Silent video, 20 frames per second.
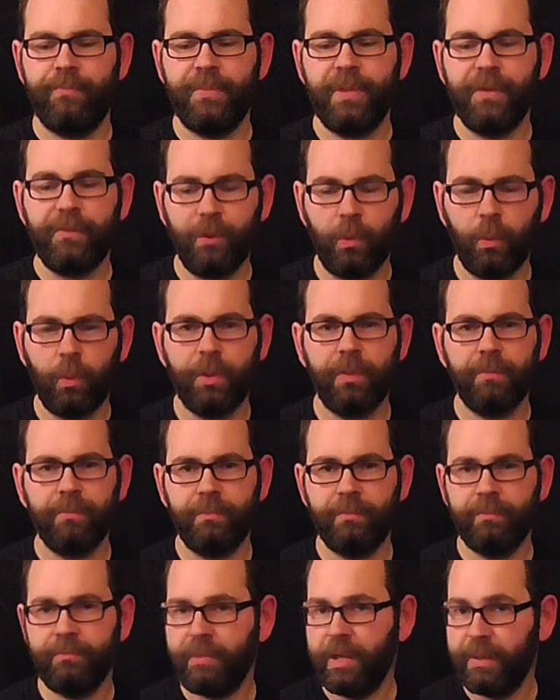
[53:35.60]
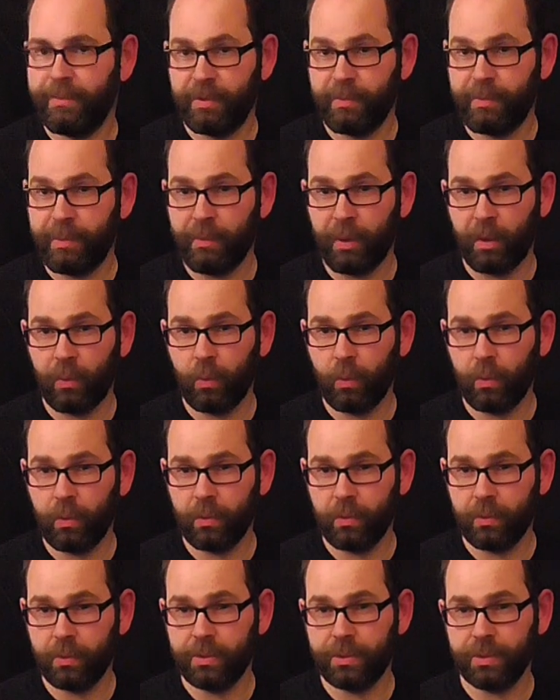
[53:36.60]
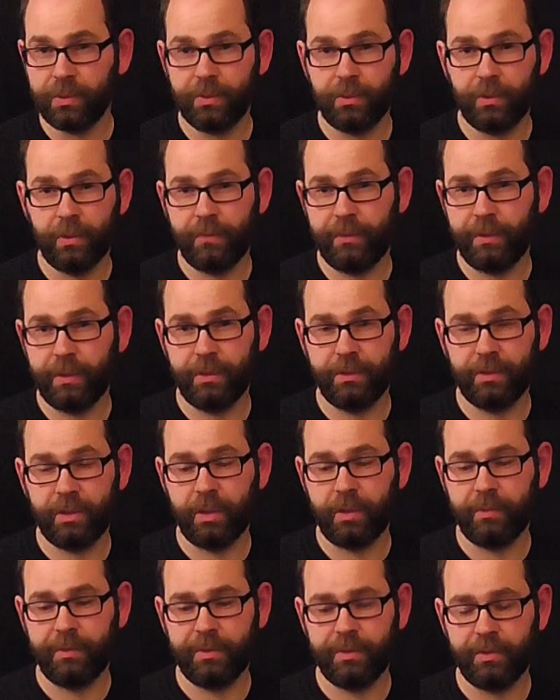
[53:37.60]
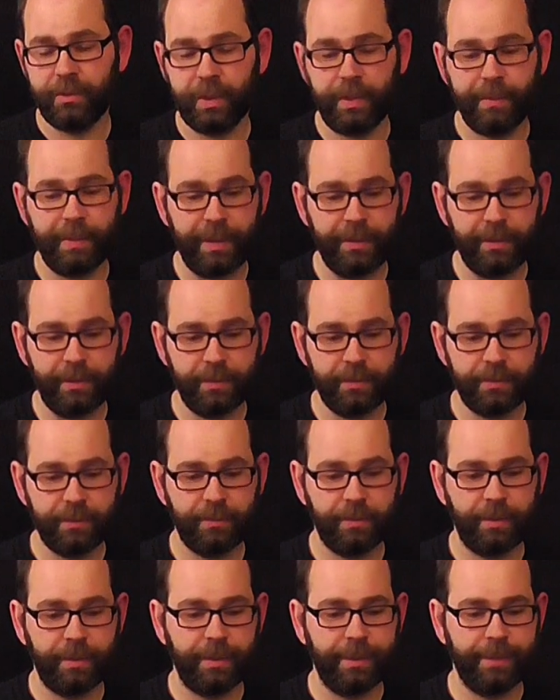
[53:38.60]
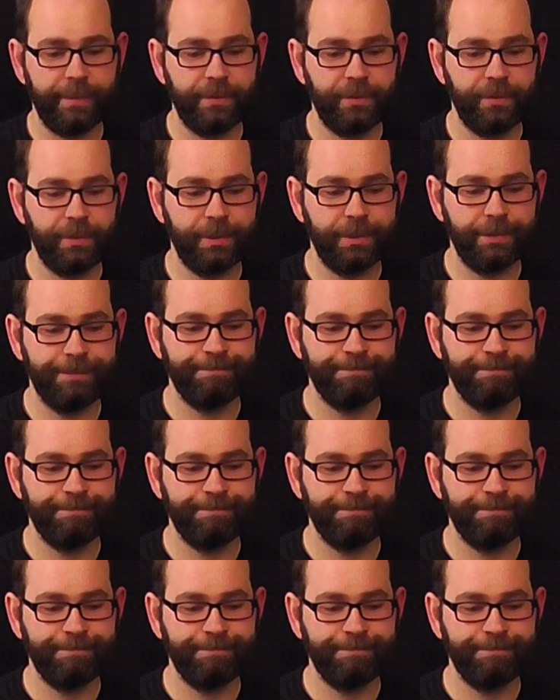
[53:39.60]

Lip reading: If I want him to be my warlord, or if I'm going to turn him into a commander or something like that. So